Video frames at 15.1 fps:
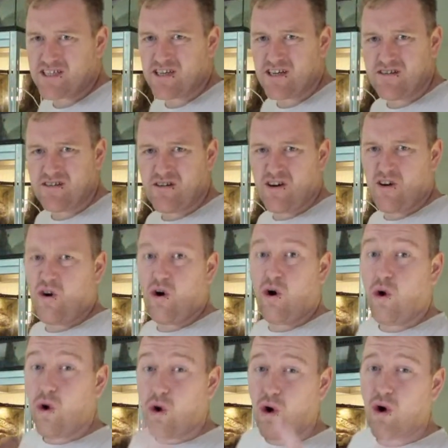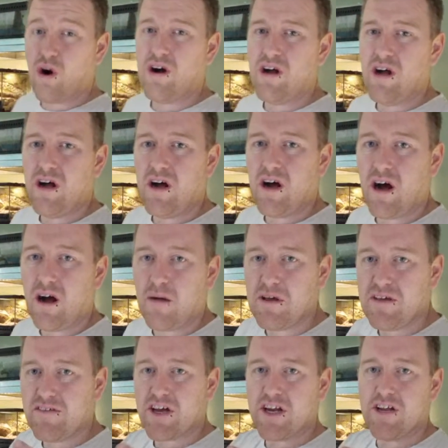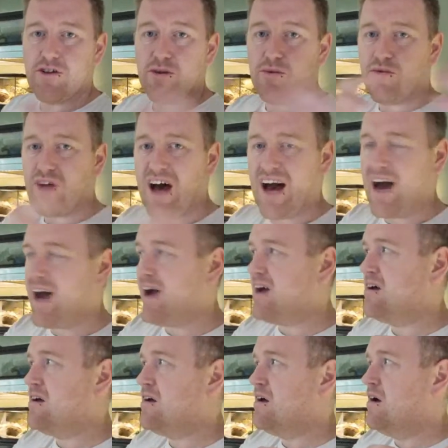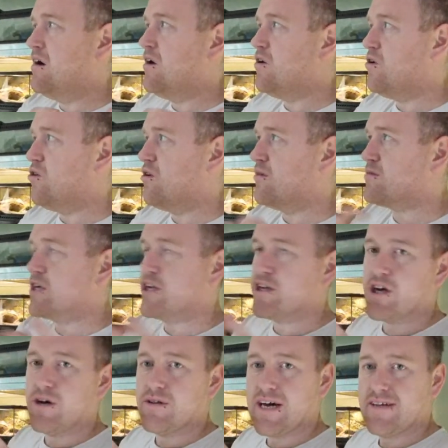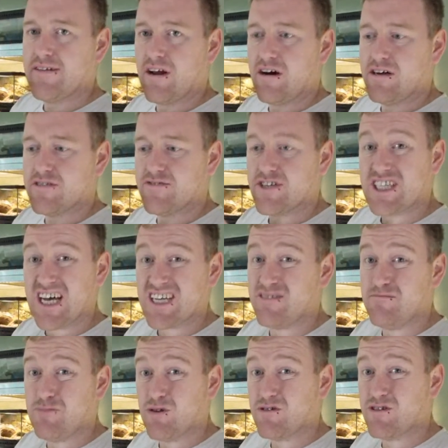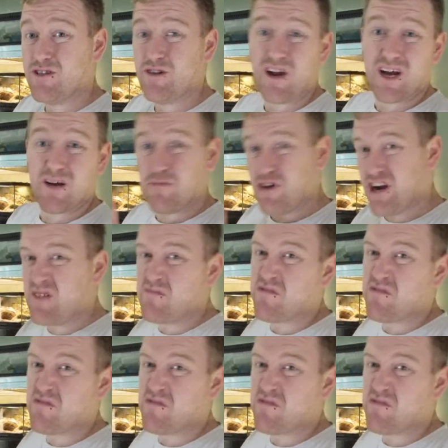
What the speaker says: and or I'm either going to do that, or I'm going to go down the lines of assassin bugs, do like a breeding